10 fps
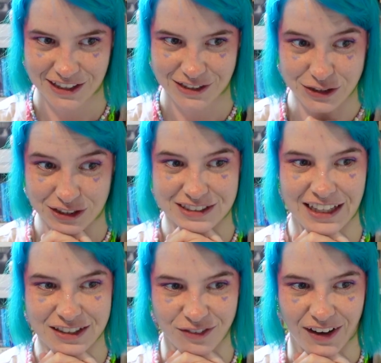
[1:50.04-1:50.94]
just because
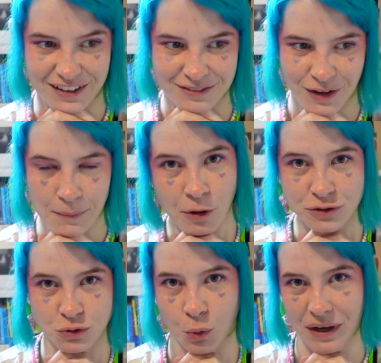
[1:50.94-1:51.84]
that's fun. I'm
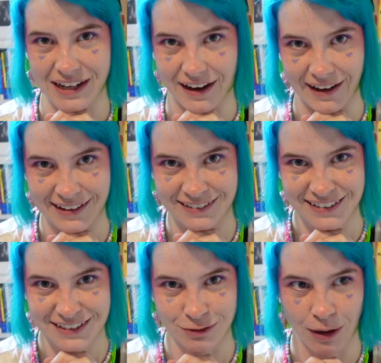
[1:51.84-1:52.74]
also 29,
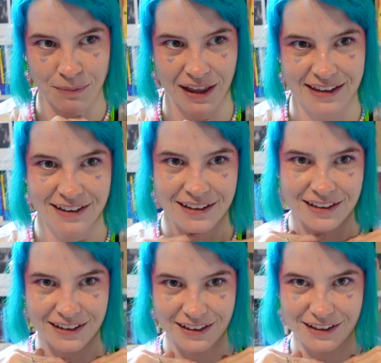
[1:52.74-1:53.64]
so I'm like,
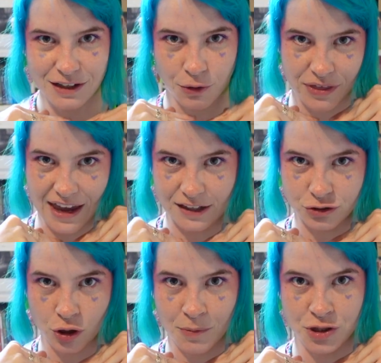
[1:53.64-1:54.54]
you know, the
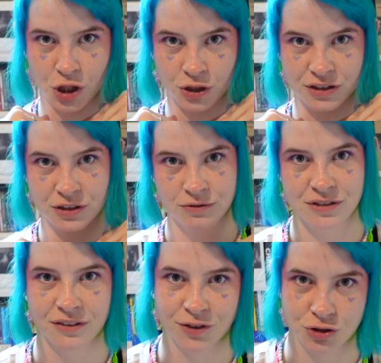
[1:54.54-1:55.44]
extra mature
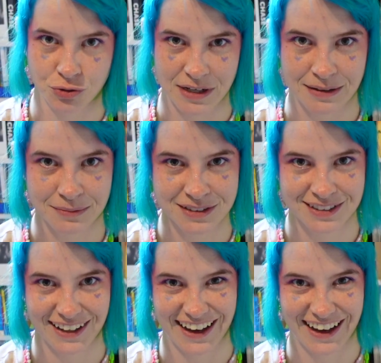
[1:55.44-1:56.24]
student of your dreams.